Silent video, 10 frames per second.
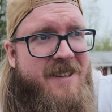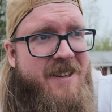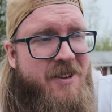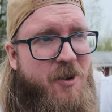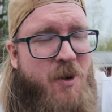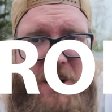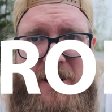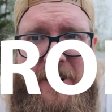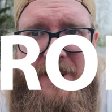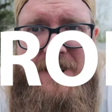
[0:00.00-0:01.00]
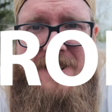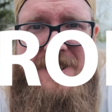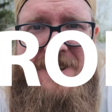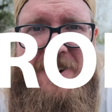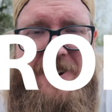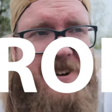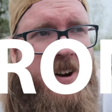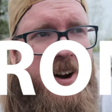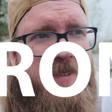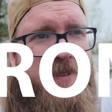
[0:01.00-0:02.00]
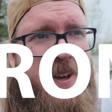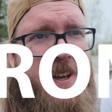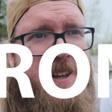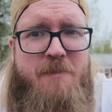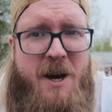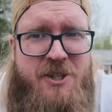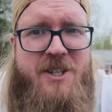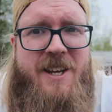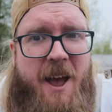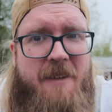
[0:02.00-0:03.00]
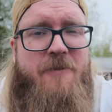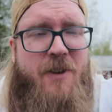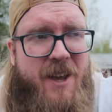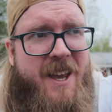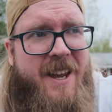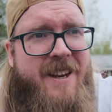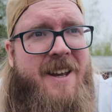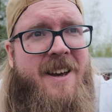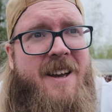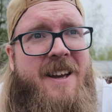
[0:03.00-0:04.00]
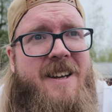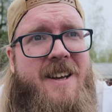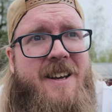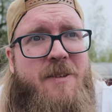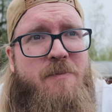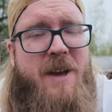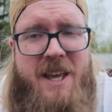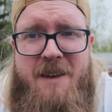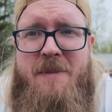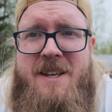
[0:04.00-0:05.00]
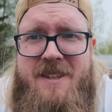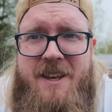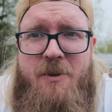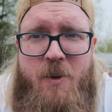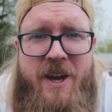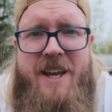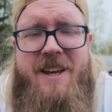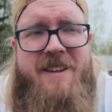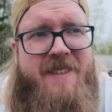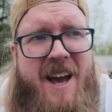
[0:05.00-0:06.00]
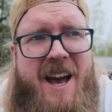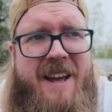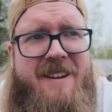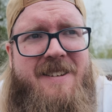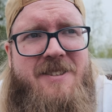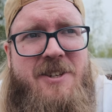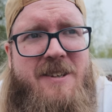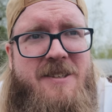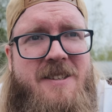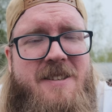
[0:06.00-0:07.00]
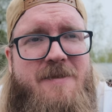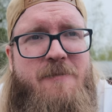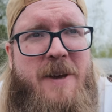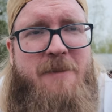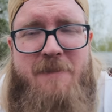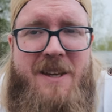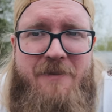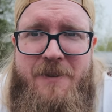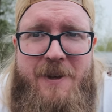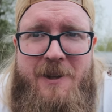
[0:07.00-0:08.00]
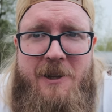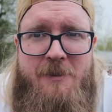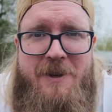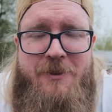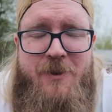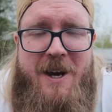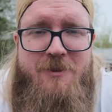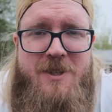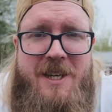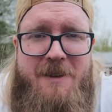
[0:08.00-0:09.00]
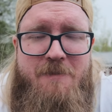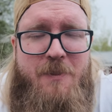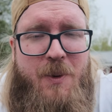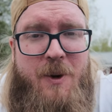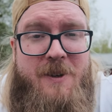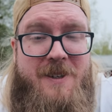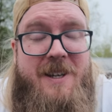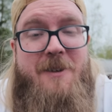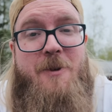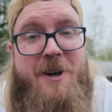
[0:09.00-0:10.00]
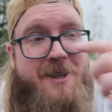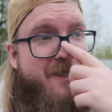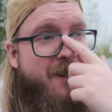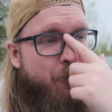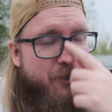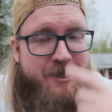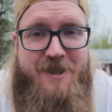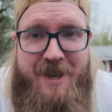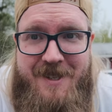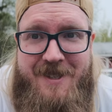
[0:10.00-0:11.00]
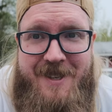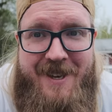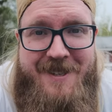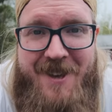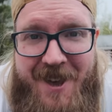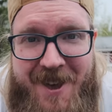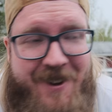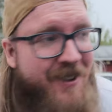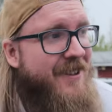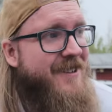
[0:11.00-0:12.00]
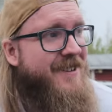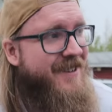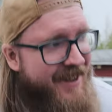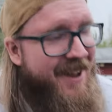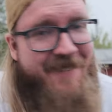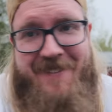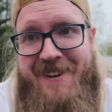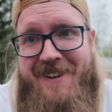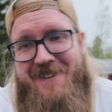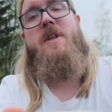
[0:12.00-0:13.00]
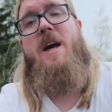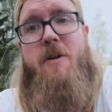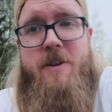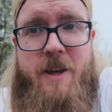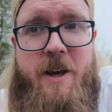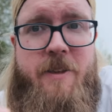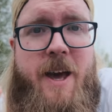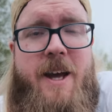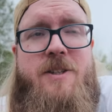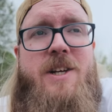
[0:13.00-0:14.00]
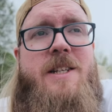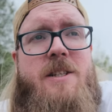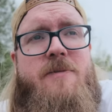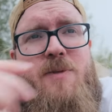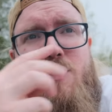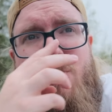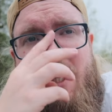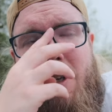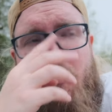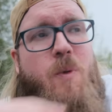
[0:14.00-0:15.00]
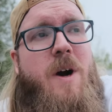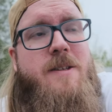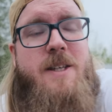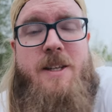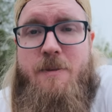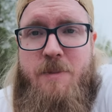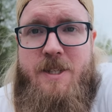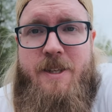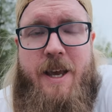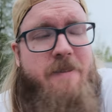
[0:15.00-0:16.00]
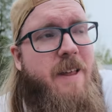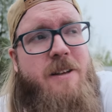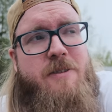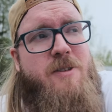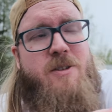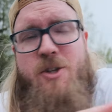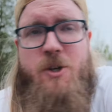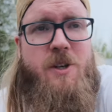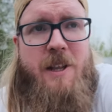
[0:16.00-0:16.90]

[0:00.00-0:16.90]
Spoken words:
you know, hard coffee, much caffeine, making me stay awake. That just made me feel a little bit drowsy, but it was tasty as hell, damn it. Now on the other hand, changing to Fuji wasn't a mistake. That took